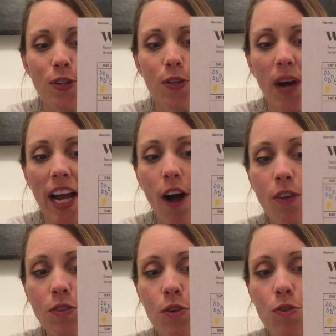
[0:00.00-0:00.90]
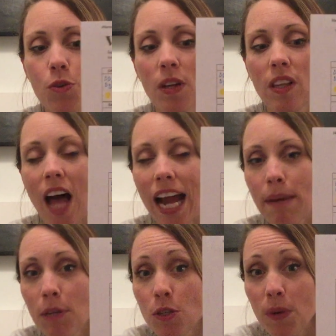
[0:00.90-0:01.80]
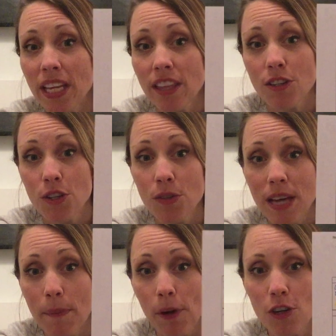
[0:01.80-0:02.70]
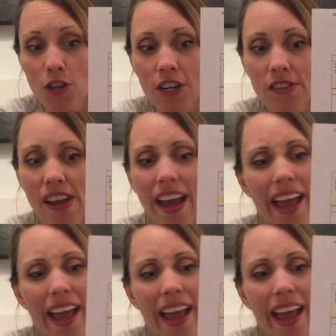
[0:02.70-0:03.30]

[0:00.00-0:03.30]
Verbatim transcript: So I also drew a line between the two temperatures.